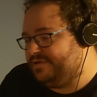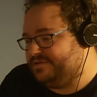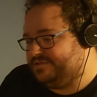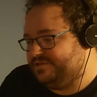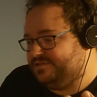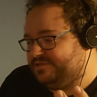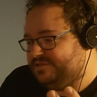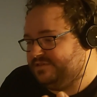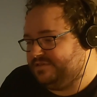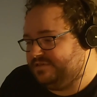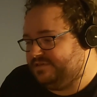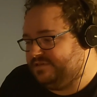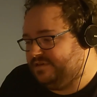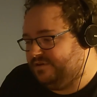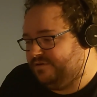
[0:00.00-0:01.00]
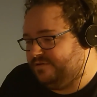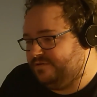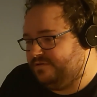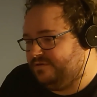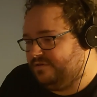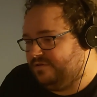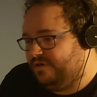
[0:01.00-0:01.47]
Because it, you
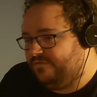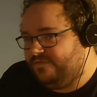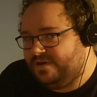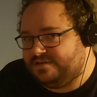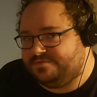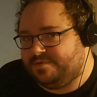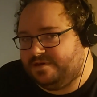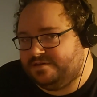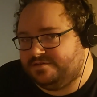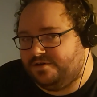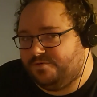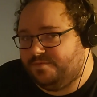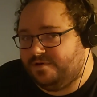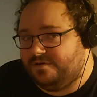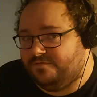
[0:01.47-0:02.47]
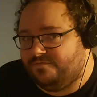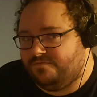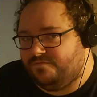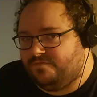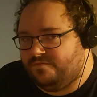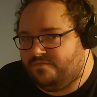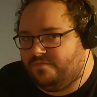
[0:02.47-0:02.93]
know, a fast-paced
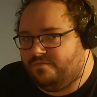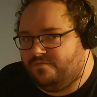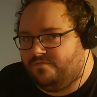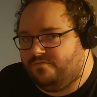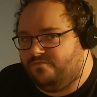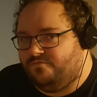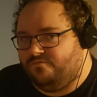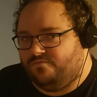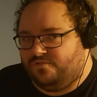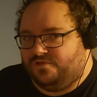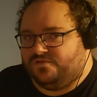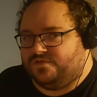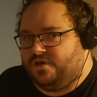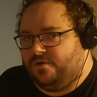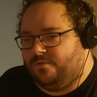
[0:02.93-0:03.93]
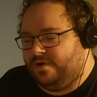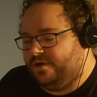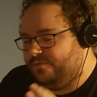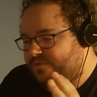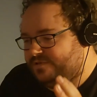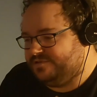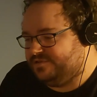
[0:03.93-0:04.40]
opening does go
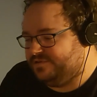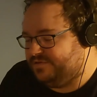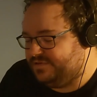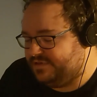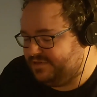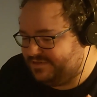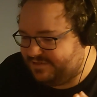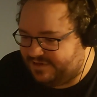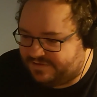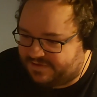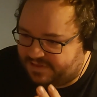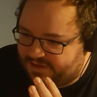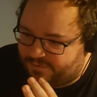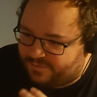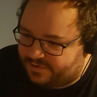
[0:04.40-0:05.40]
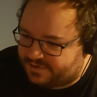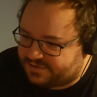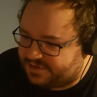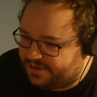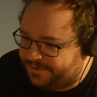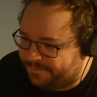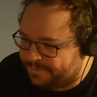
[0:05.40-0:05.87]
well with certain things, and I think that
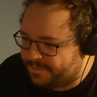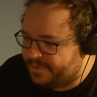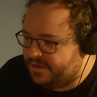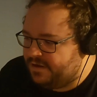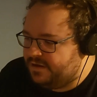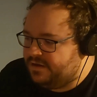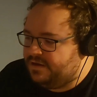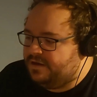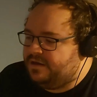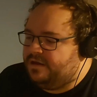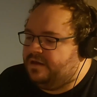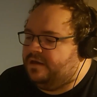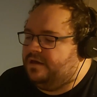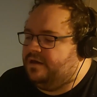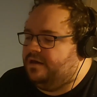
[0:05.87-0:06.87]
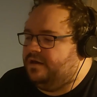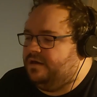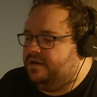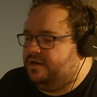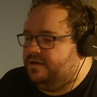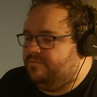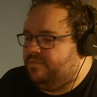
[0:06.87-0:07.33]
works here.
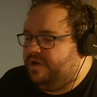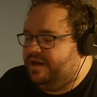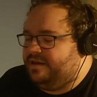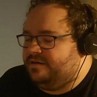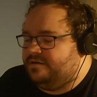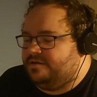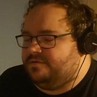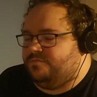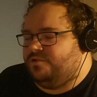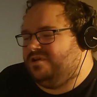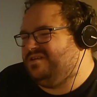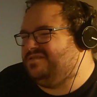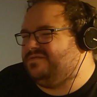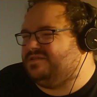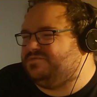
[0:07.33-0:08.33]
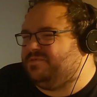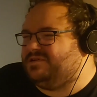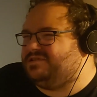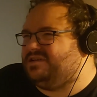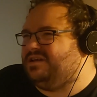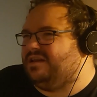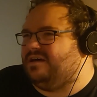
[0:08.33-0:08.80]
And what I
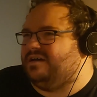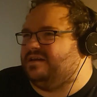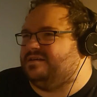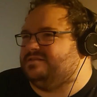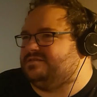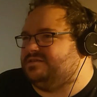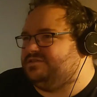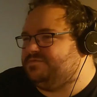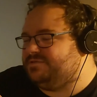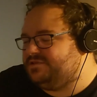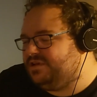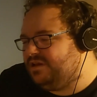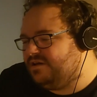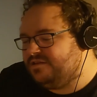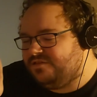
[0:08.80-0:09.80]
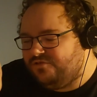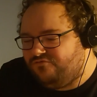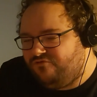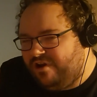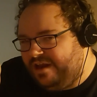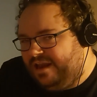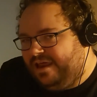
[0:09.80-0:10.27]
especially like is I especially like
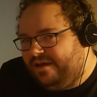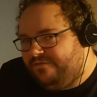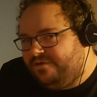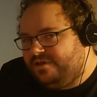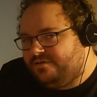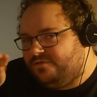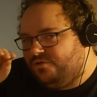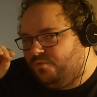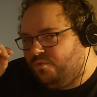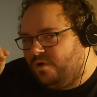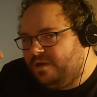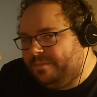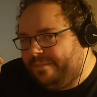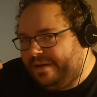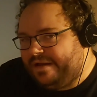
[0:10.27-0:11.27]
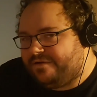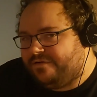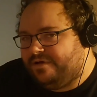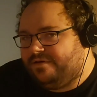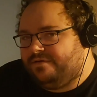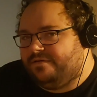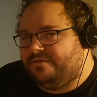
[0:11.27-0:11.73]
the red lettering on the white
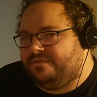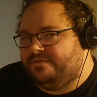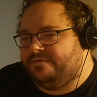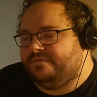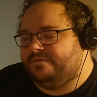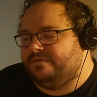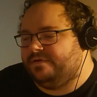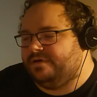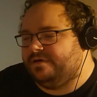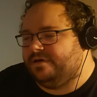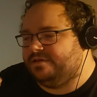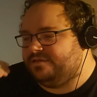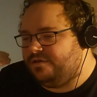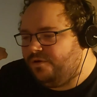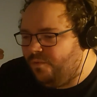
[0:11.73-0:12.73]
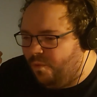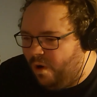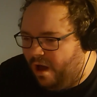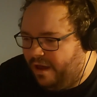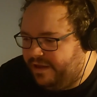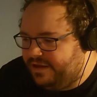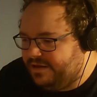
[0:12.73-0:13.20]
background. I don't know
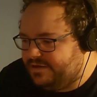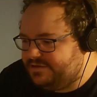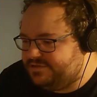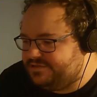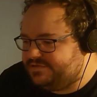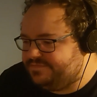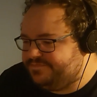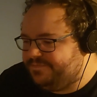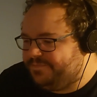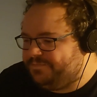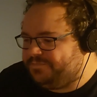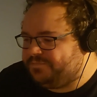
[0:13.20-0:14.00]
why, I just...